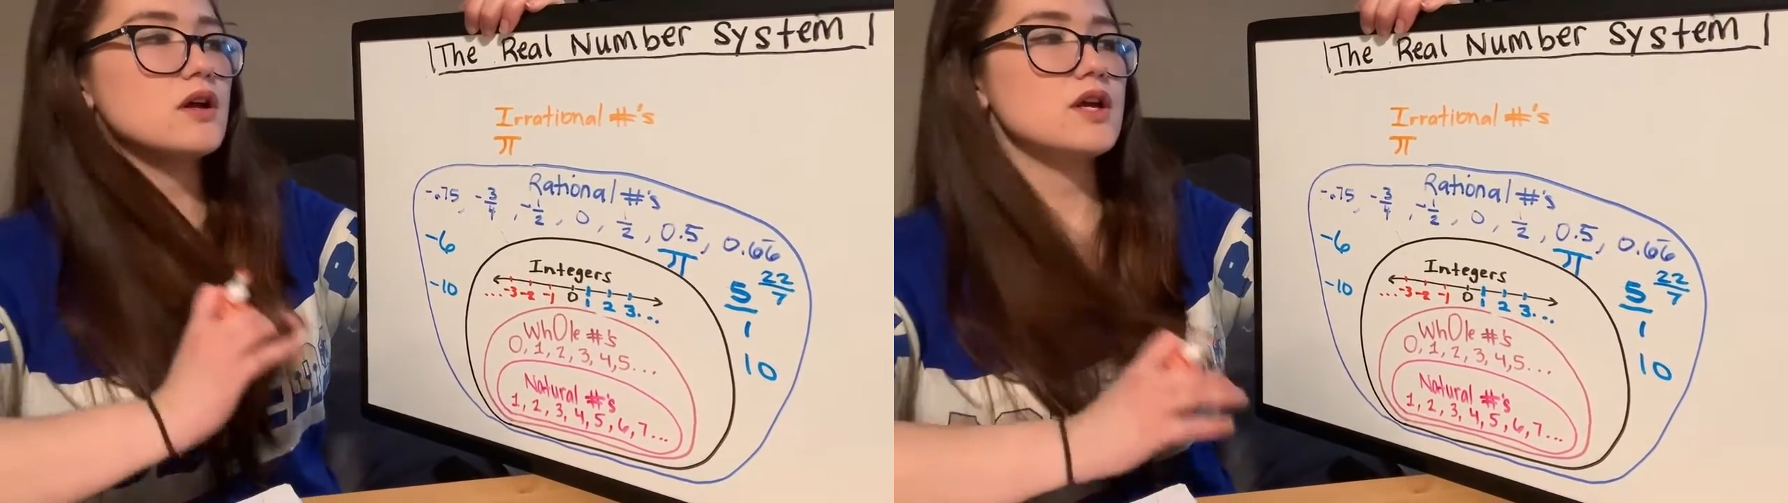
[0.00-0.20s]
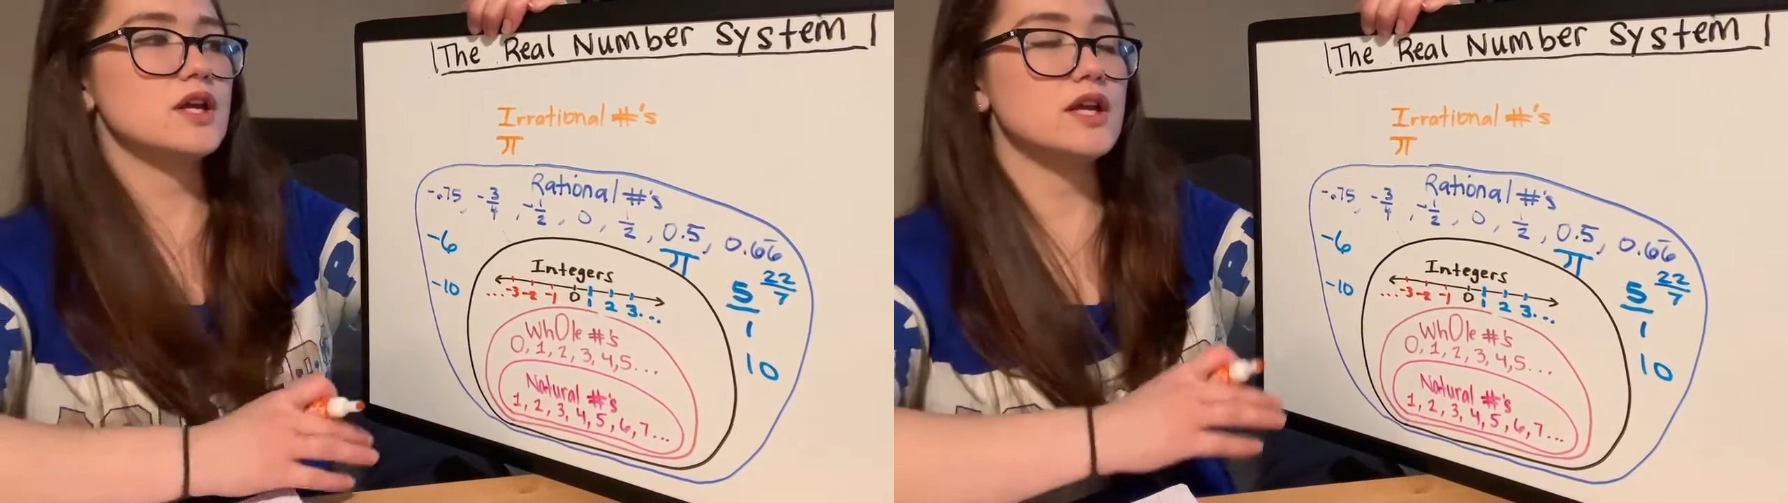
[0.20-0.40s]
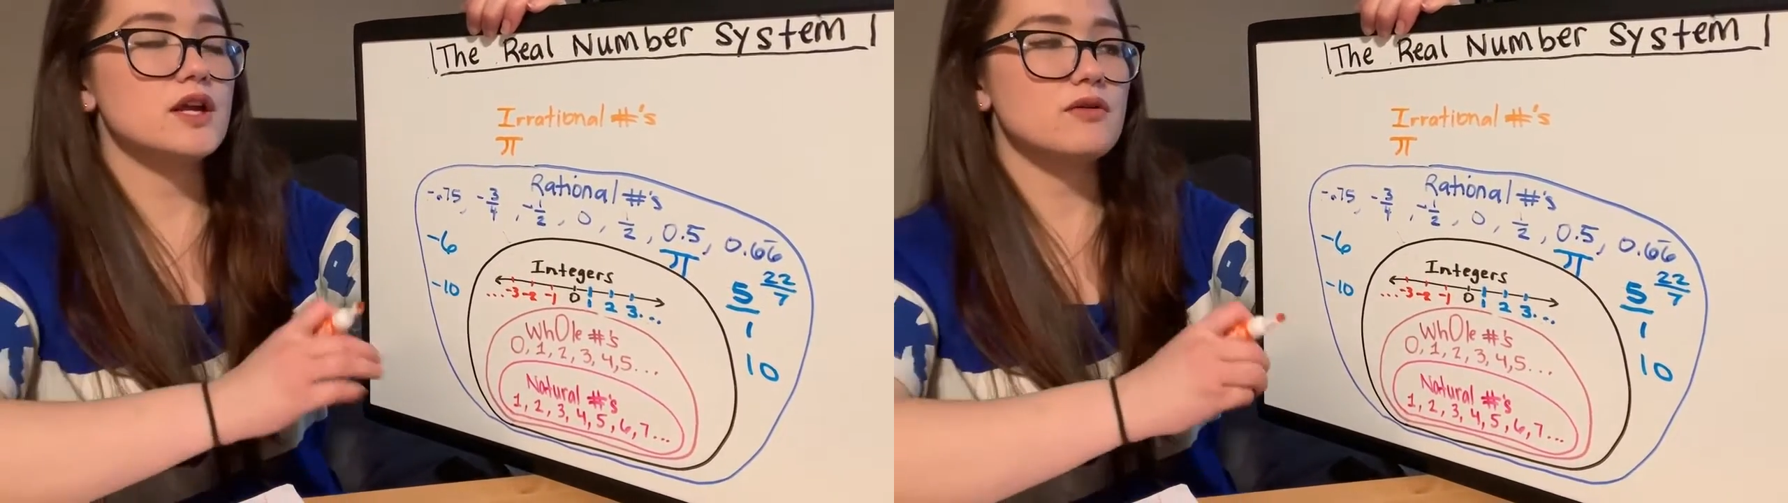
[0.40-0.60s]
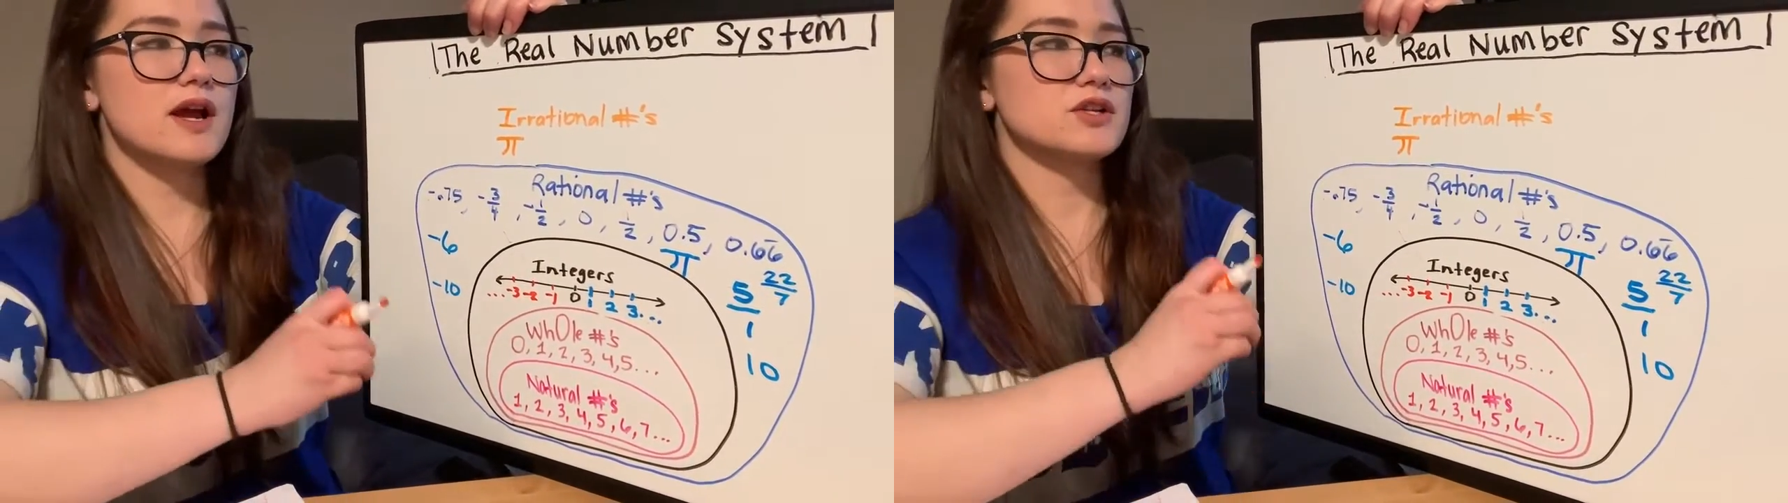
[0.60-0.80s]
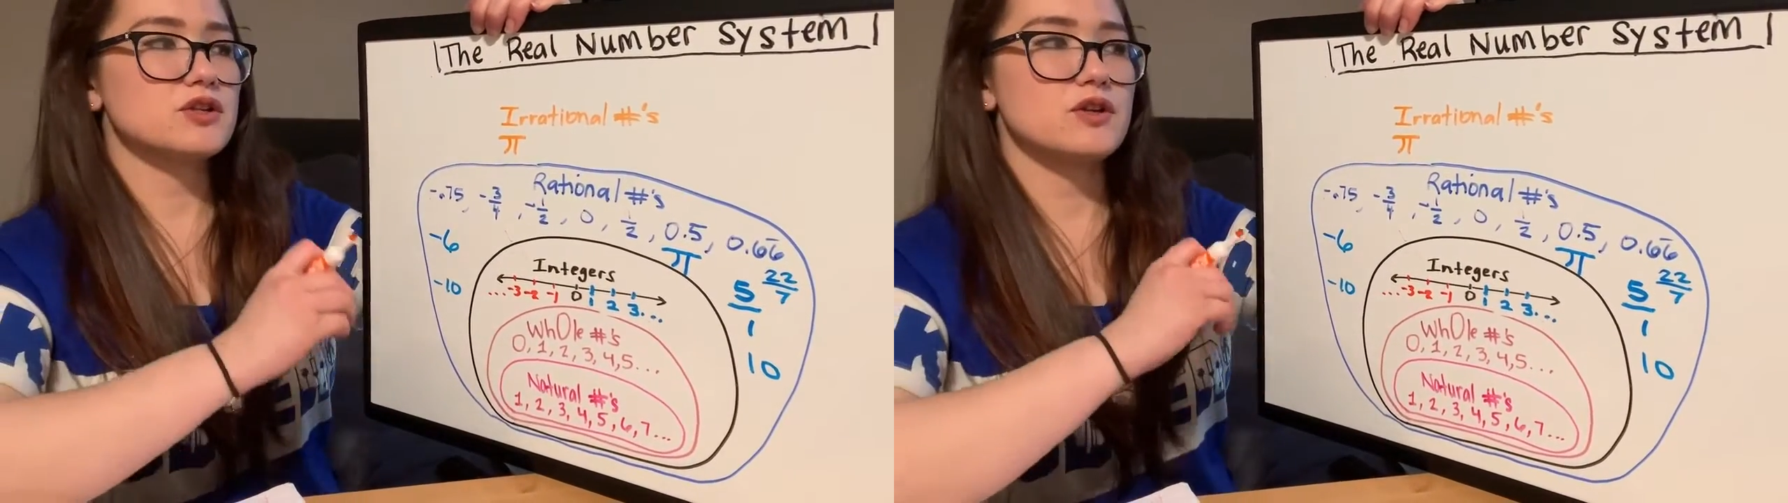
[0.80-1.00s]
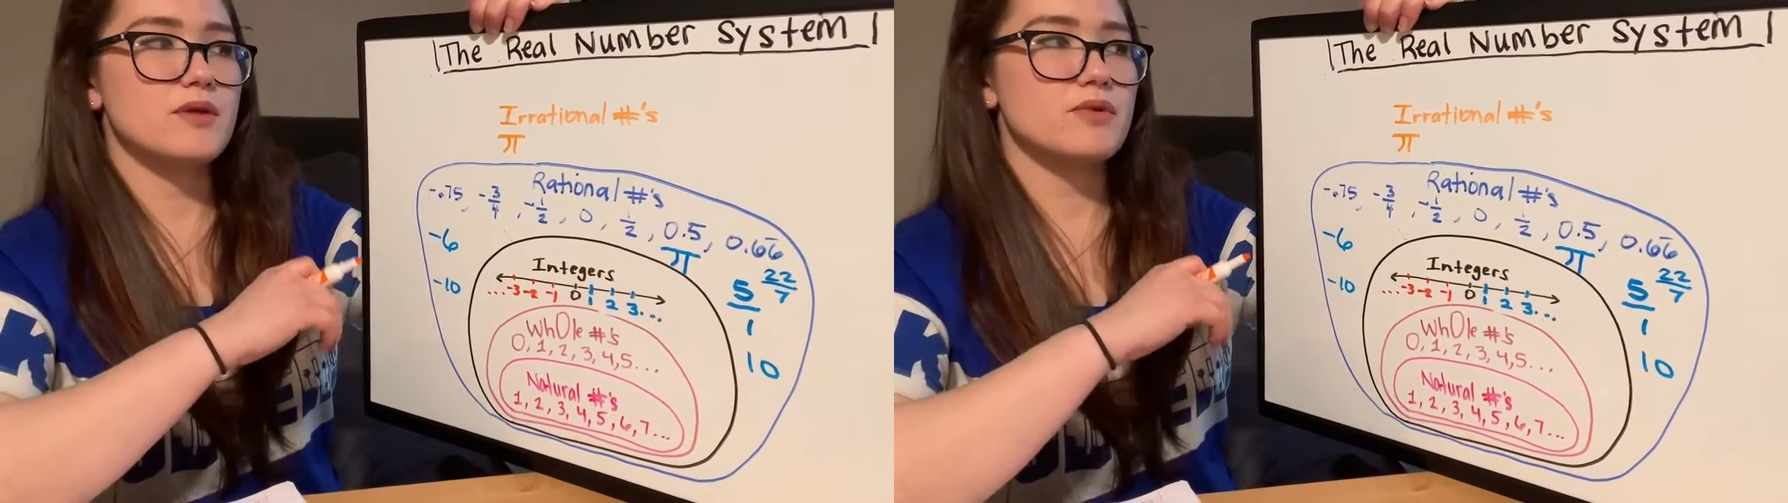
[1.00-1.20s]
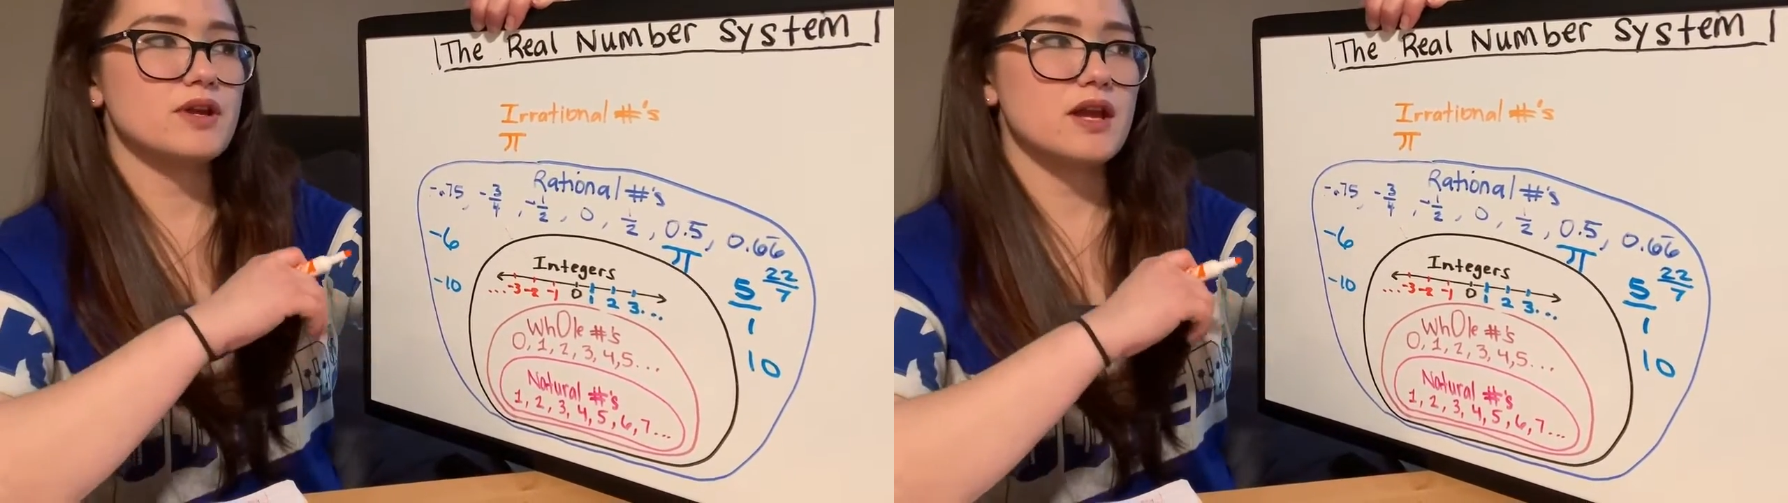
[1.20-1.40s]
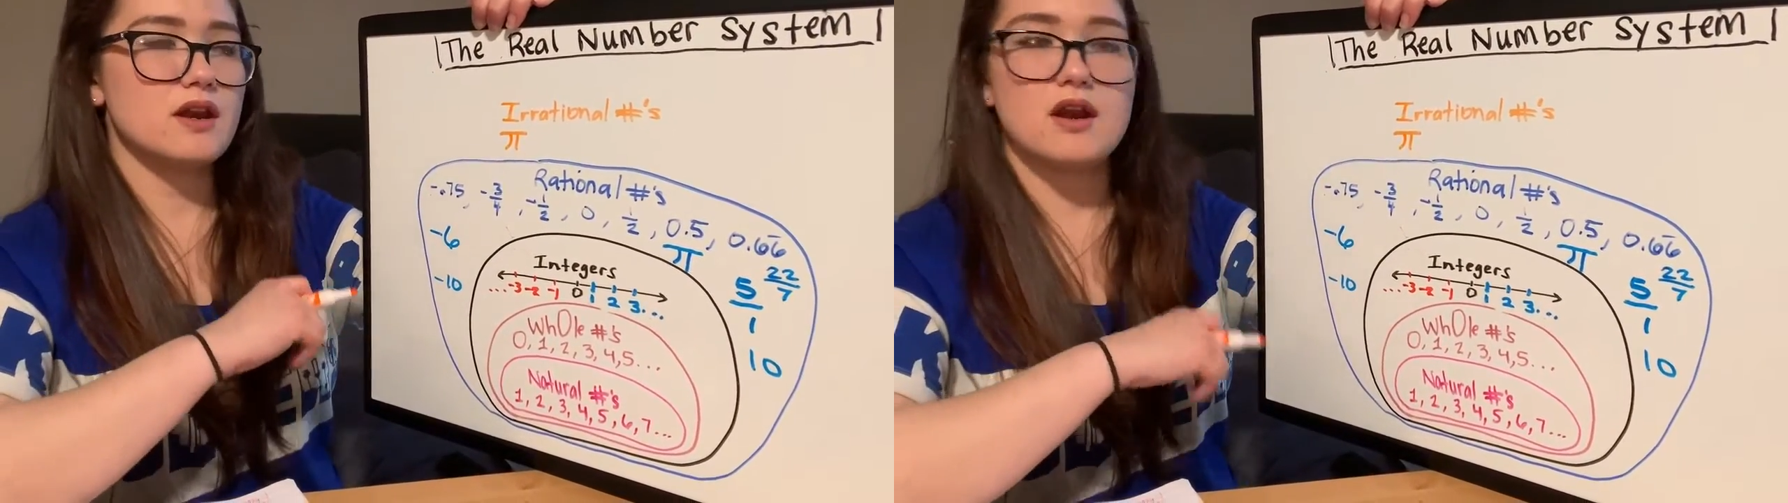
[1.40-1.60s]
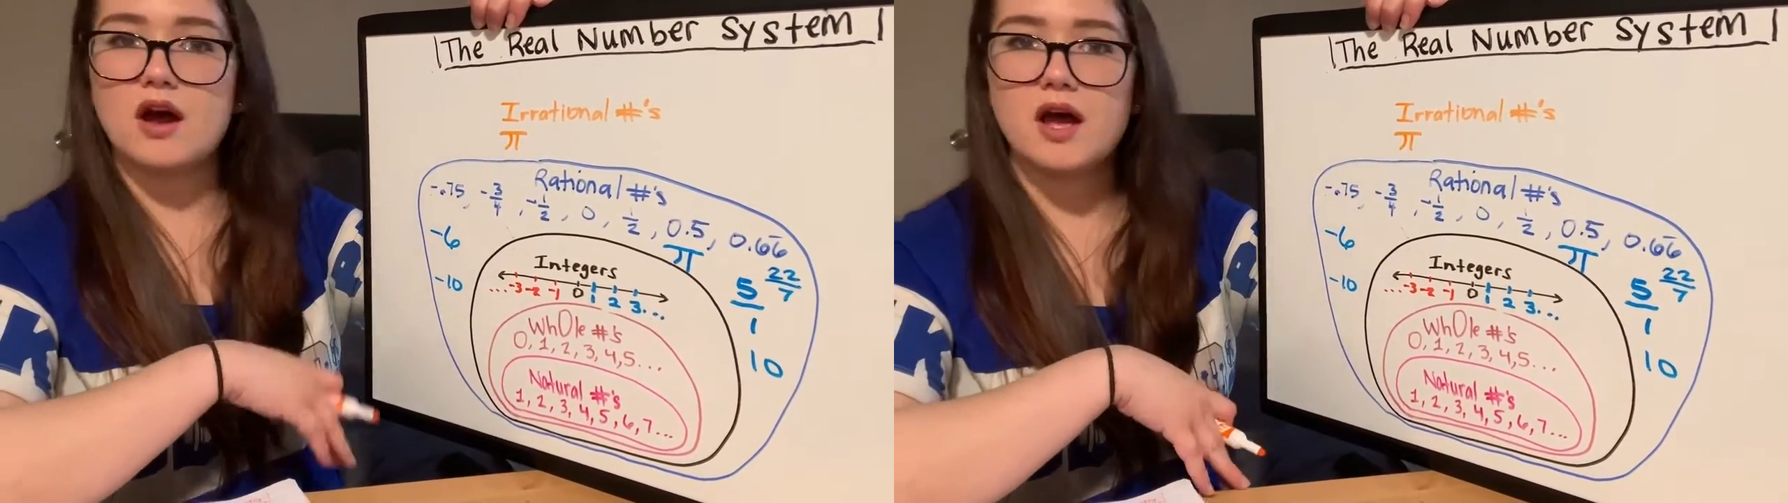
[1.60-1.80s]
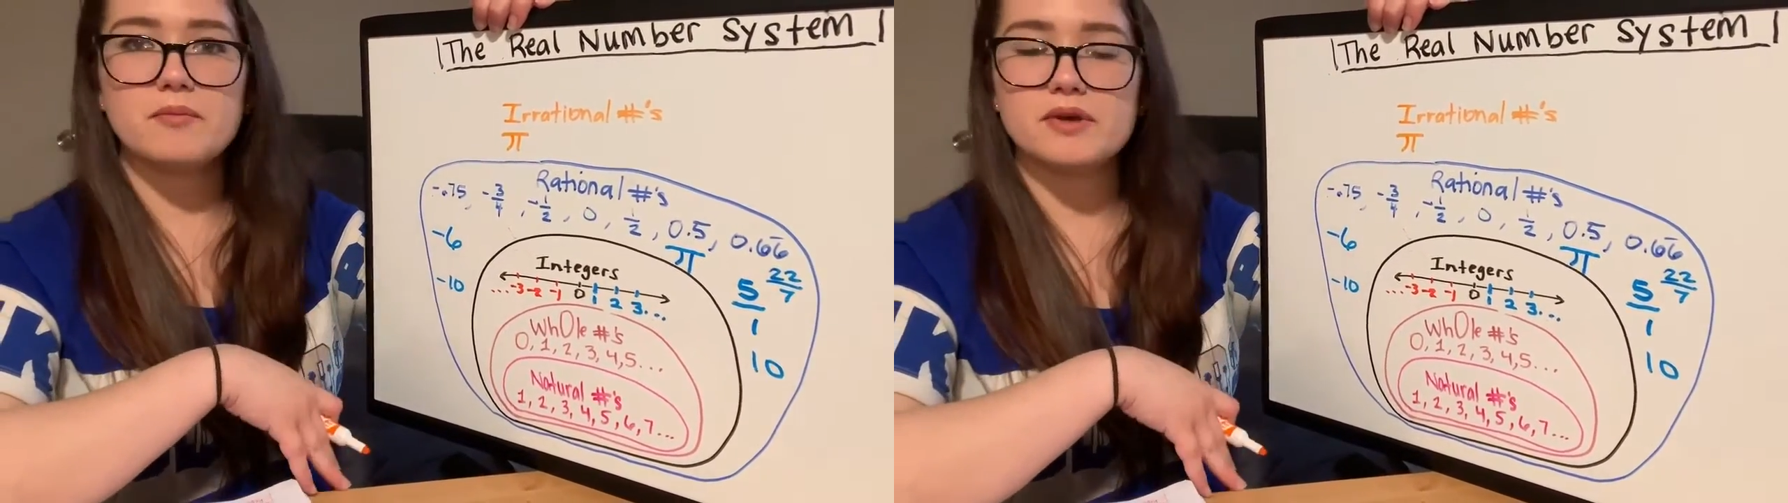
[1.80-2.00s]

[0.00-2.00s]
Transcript: an irrational number cannot